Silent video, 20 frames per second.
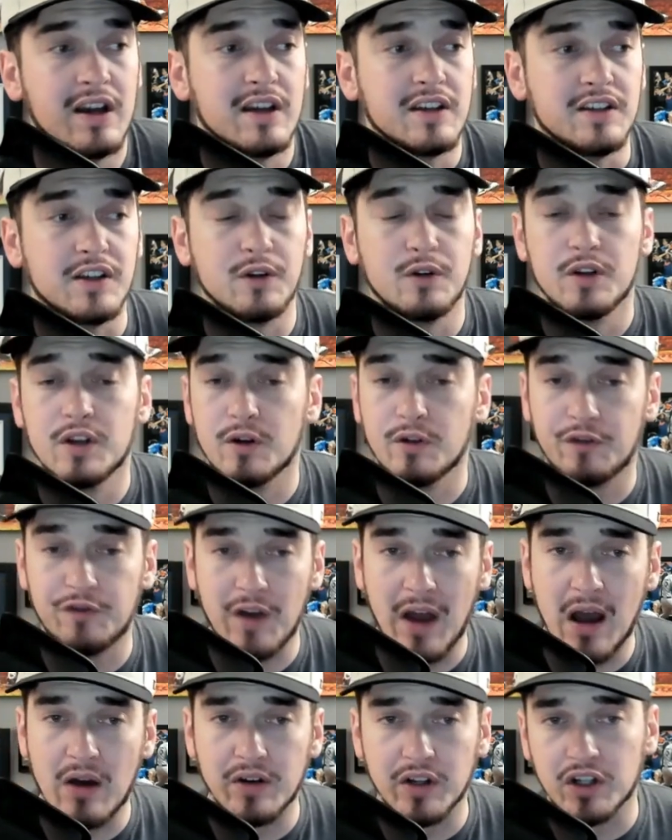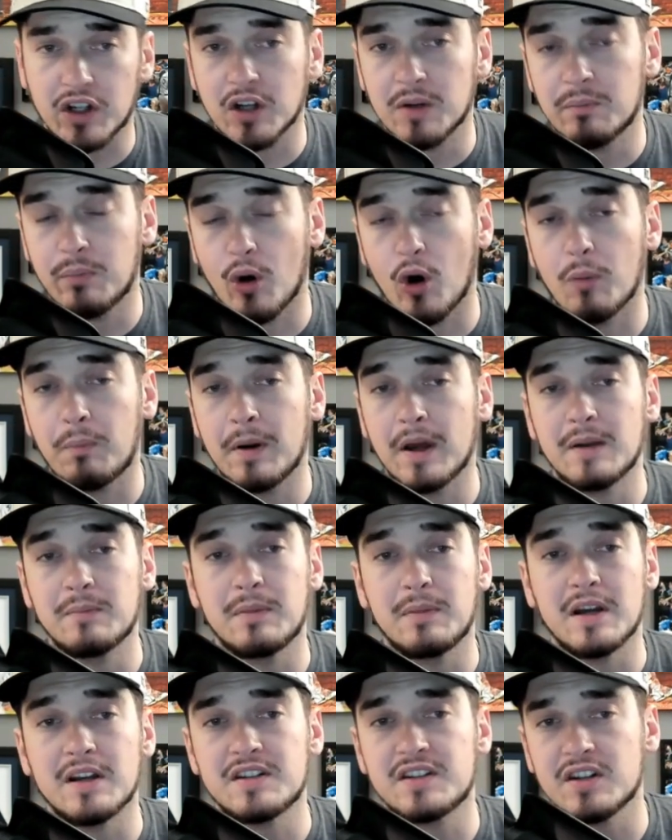You found a good bullpen
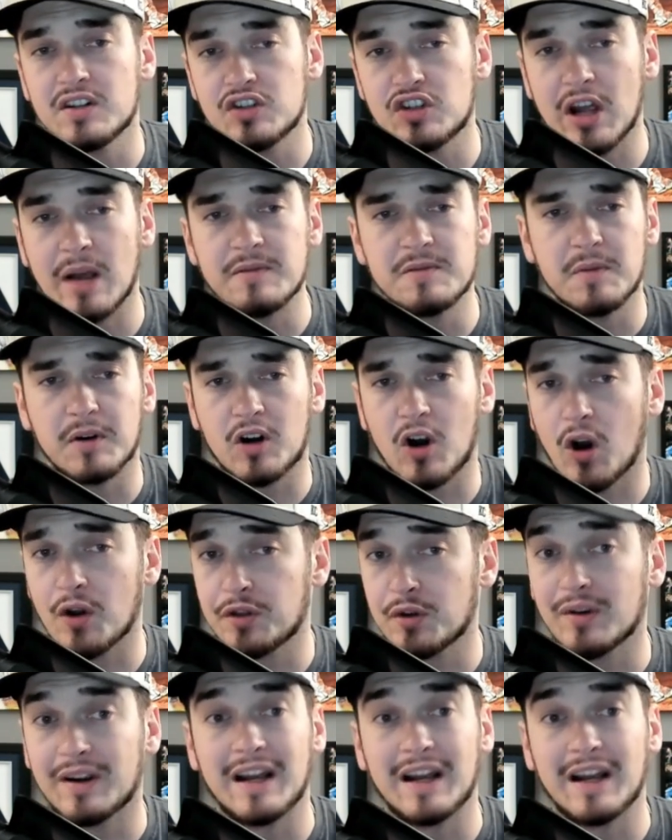beast in James MacArthur.